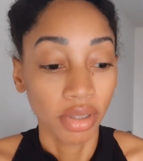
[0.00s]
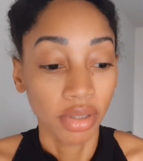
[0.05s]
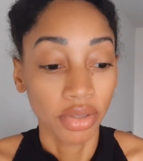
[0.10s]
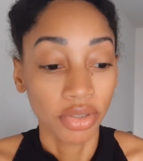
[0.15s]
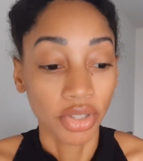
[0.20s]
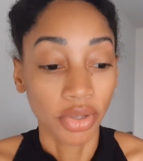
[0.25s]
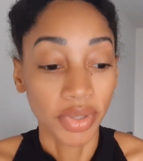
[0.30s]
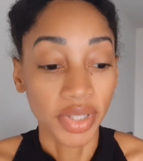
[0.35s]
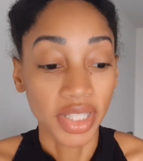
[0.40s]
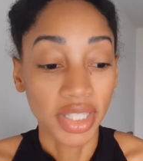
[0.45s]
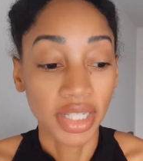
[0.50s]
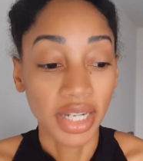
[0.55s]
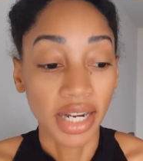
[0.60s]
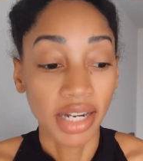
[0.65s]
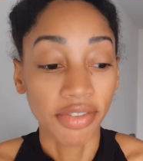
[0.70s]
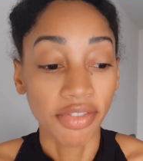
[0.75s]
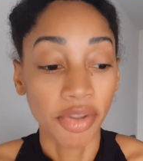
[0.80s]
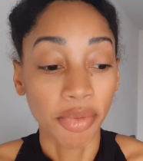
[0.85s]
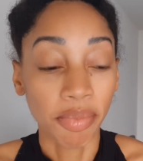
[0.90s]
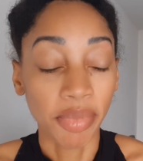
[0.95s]
So
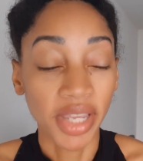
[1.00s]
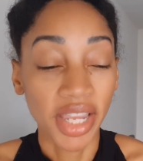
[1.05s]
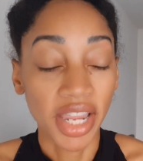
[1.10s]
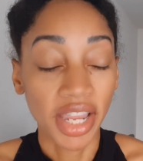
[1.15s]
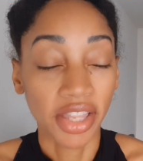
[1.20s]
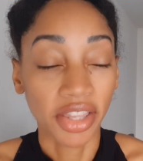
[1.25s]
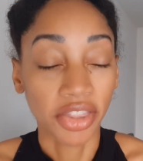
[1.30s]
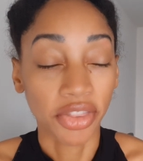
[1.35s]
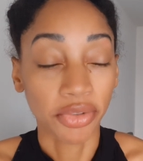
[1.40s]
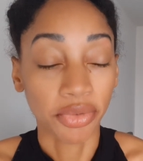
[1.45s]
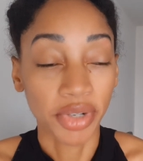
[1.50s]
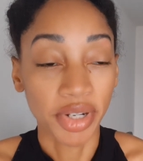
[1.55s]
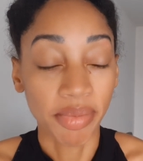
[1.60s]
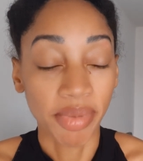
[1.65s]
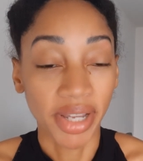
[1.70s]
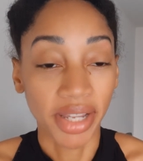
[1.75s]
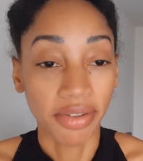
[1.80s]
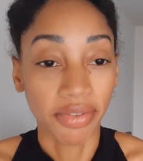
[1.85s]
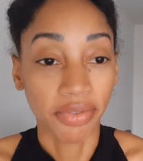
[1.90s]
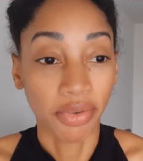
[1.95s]
instead of it being
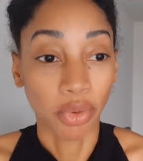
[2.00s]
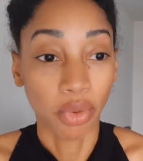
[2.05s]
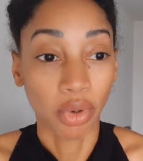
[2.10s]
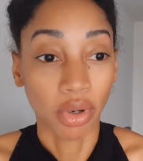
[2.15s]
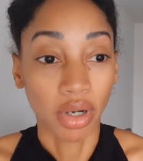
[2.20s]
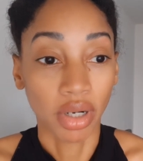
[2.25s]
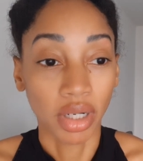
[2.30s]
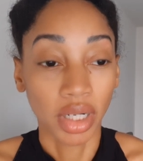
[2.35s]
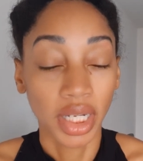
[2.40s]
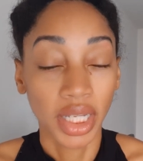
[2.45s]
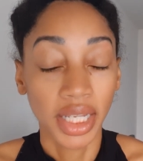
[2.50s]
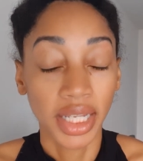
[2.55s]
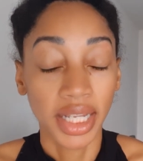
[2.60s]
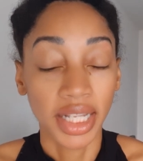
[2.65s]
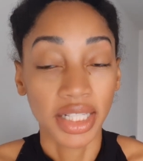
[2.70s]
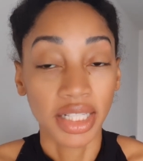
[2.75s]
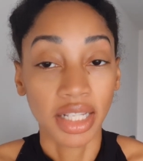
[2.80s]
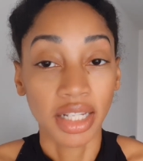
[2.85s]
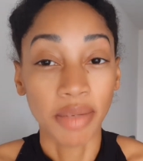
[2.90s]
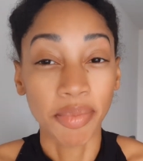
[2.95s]
3x4,
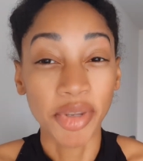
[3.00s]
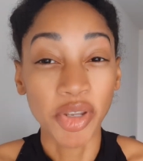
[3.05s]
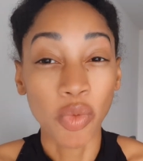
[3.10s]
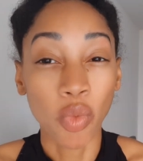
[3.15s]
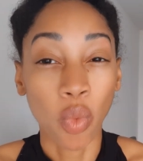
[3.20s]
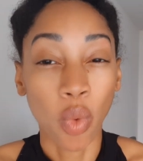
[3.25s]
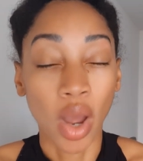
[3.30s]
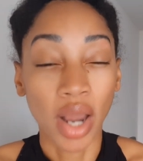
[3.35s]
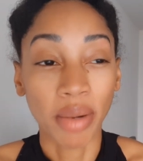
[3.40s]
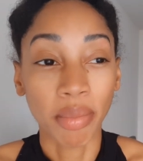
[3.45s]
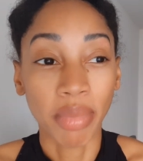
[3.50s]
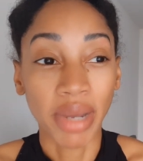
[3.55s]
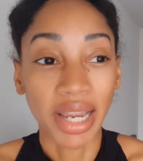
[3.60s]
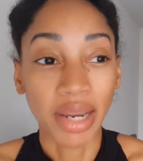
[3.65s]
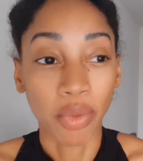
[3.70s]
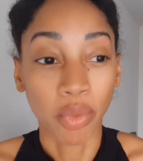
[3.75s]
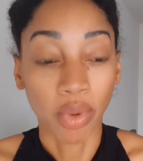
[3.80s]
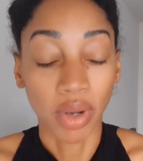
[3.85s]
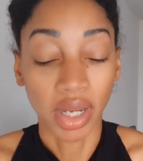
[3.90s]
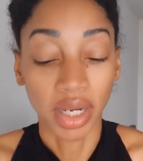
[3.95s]
it's going to be
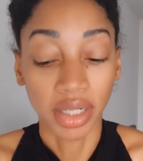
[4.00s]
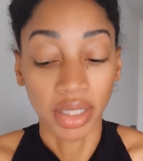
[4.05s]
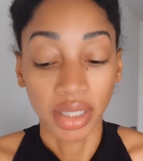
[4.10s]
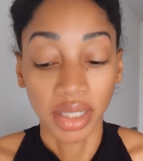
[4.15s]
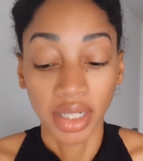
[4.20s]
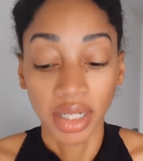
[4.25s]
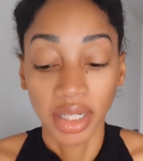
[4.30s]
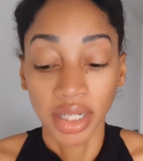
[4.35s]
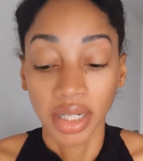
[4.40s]
1x1.